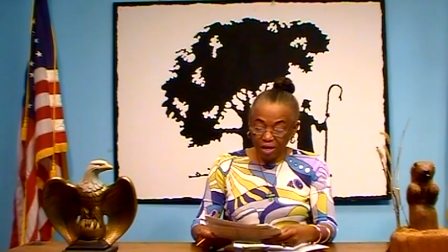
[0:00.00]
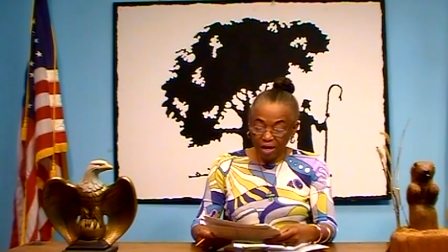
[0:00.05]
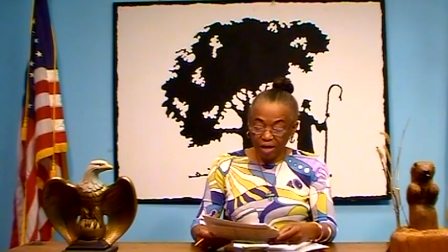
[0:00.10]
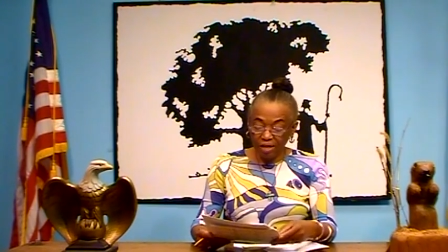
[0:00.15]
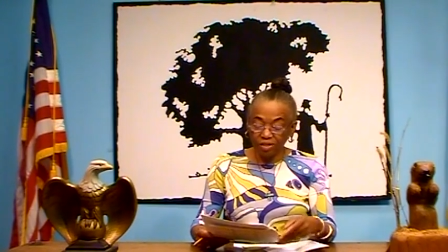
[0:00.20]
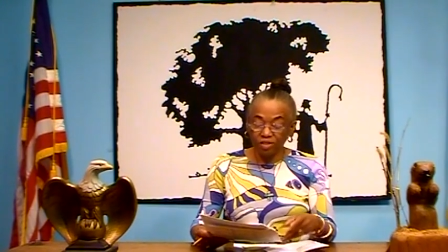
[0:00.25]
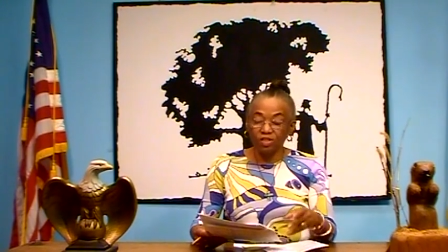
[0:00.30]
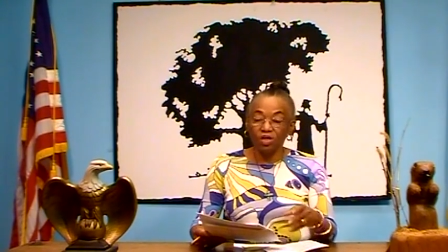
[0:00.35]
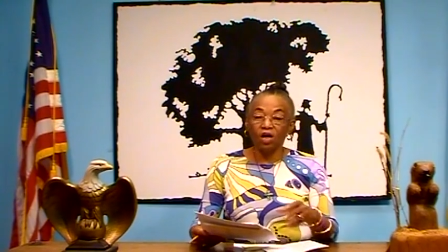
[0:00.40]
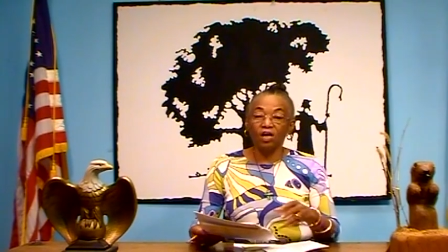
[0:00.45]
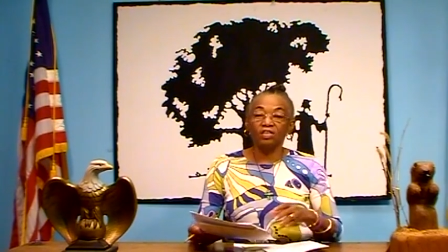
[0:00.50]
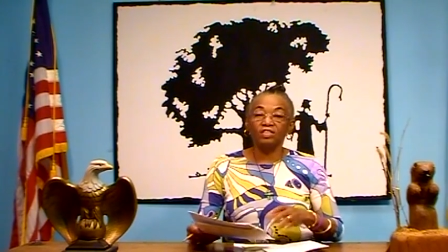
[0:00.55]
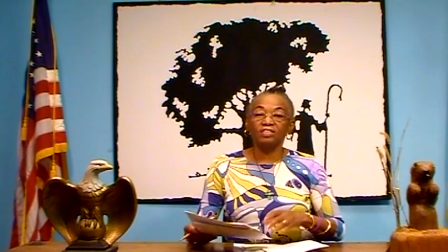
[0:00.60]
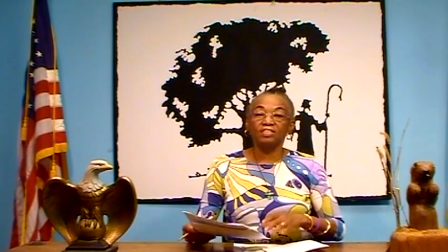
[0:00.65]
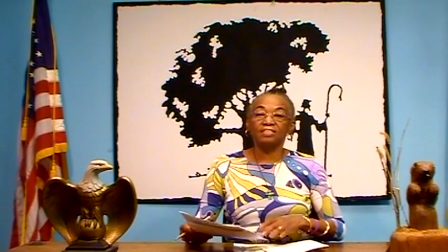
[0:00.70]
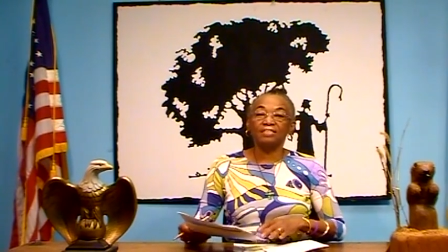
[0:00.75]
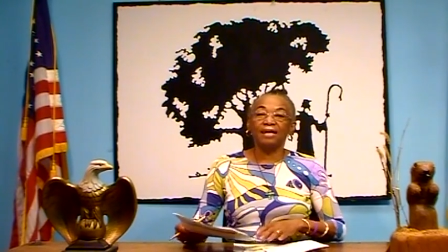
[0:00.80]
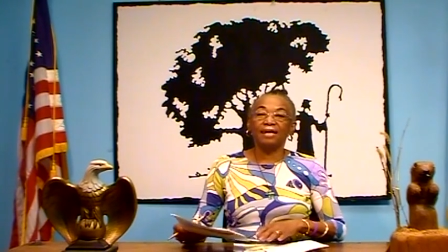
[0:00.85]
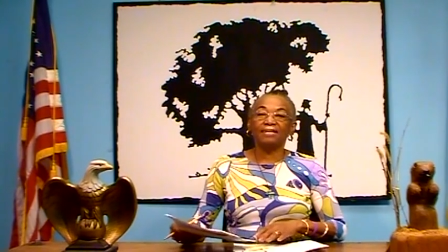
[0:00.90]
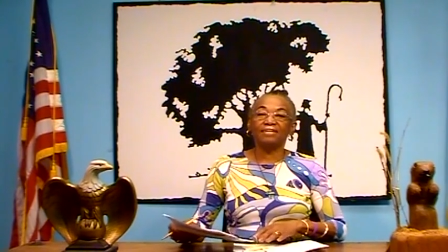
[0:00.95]
a tossed
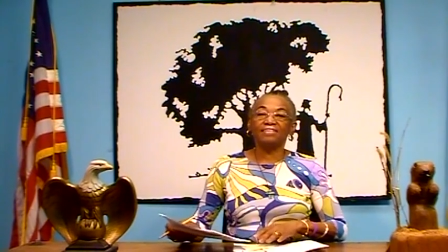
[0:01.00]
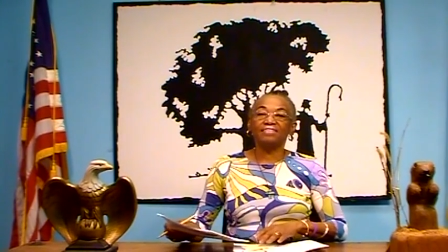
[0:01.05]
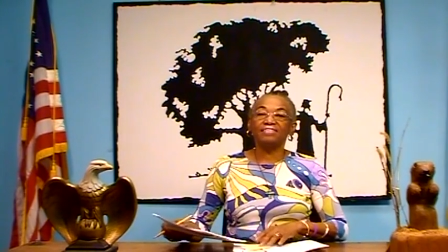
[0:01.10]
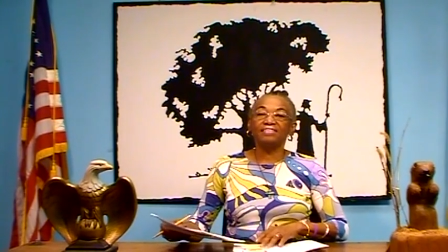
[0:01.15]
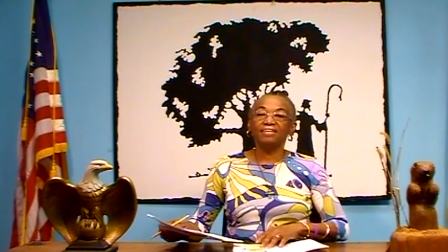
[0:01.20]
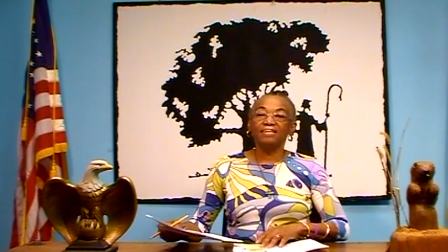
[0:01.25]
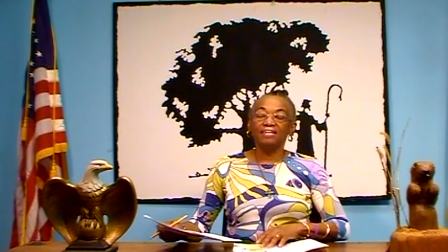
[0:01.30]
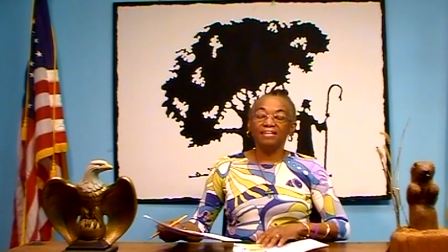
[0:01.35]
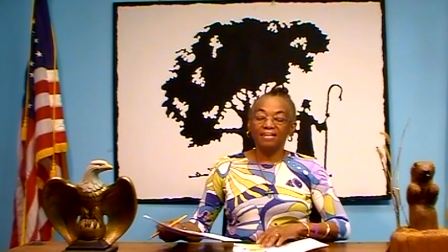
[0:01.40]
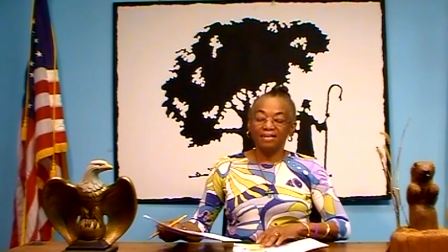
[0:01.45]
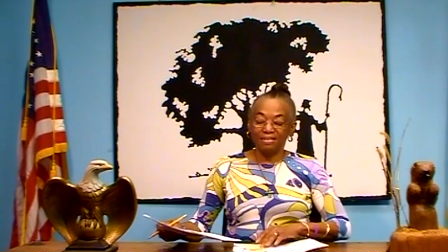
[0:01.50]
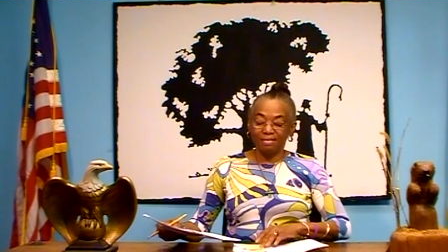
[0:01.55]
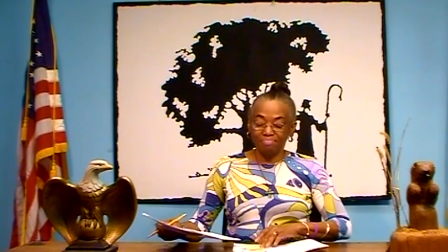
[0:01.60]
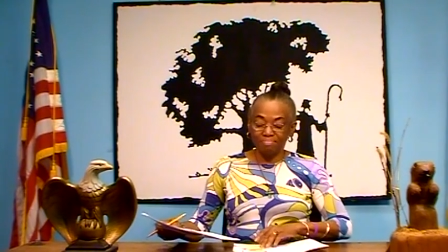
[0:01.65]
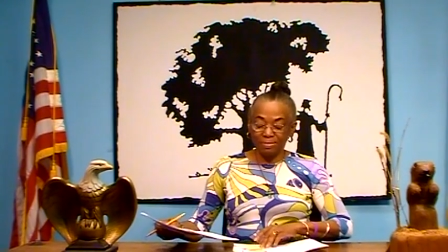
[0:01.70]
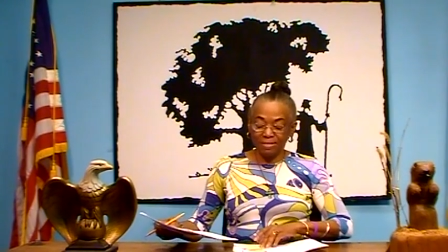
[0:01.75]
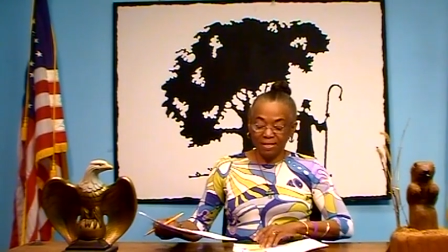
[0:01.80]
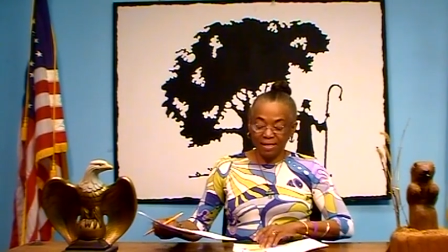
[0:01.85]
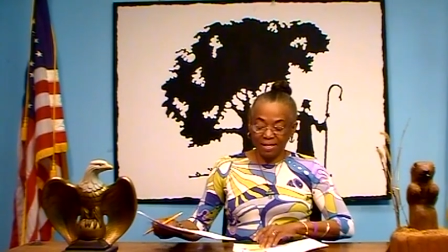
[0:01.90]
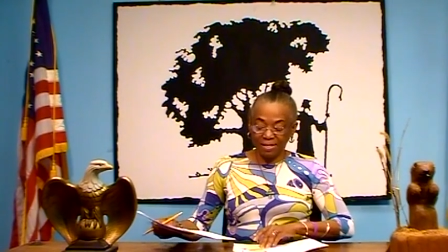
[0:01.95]
salad, and a
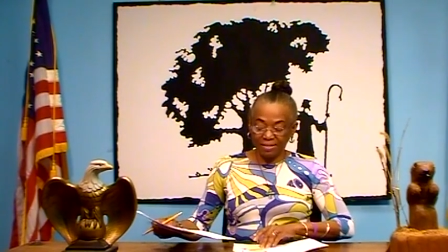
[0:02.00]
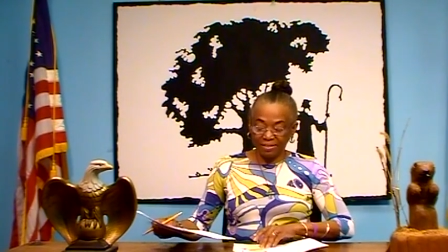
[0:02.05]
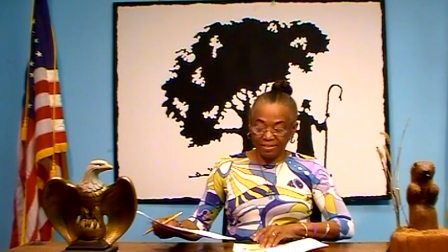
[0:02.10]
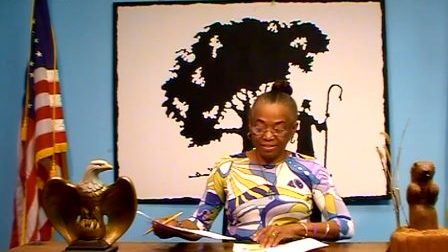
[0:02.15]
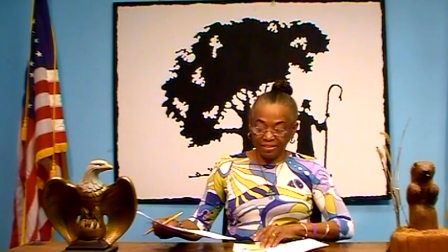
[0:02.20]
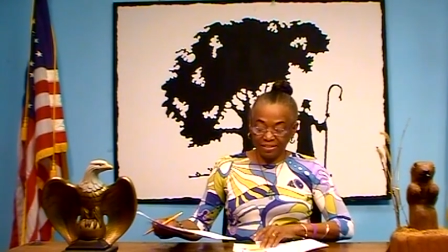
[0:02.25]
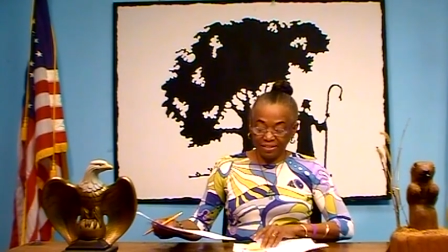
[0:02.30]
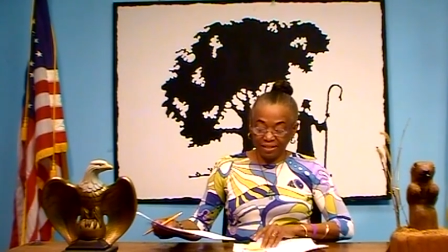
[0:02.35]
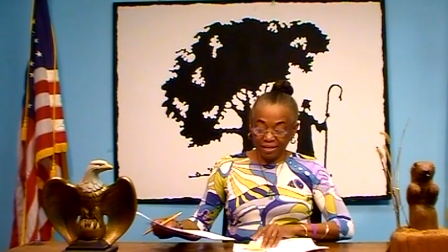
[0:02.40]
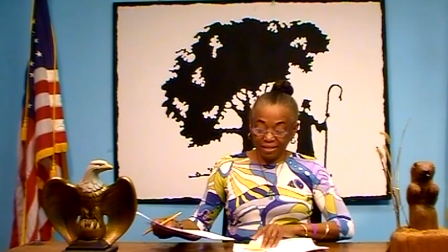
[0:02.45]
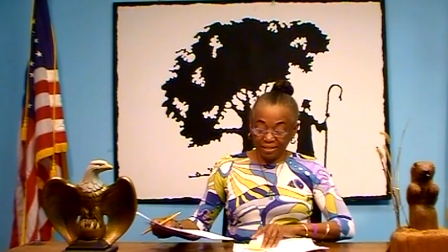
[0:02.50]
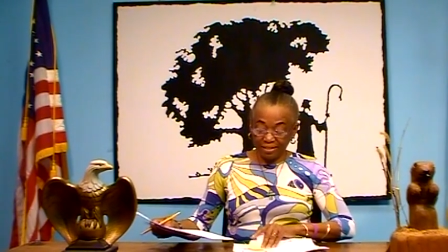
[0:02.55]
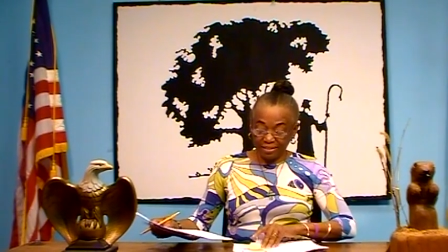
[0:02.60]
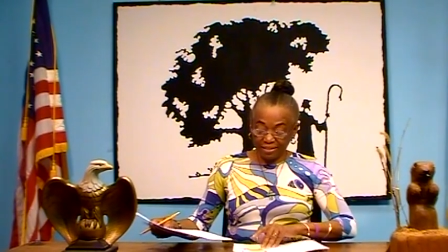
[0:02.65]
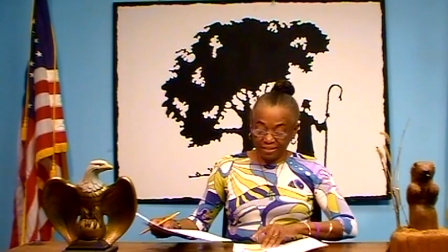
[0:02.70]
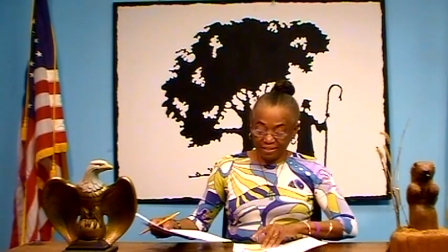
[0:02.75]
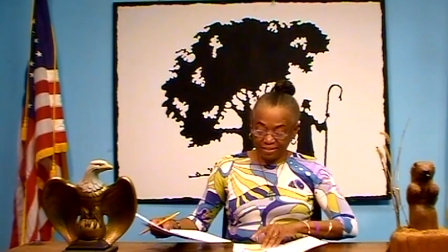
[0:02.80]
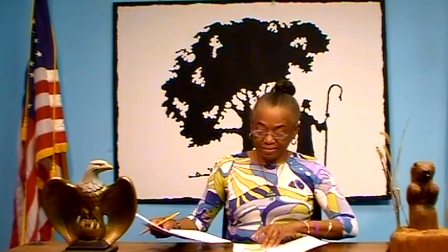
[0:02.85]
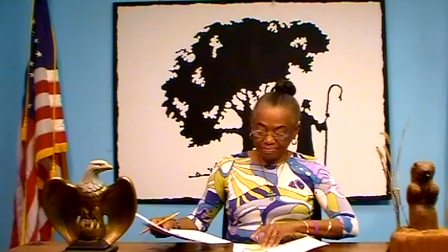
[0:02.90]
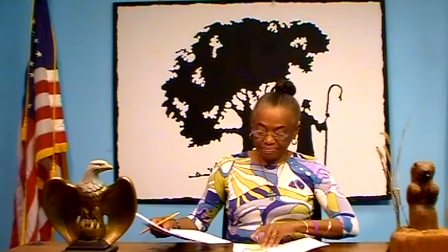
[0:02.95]
banana
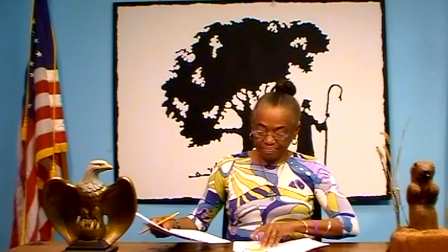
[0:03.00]
delight.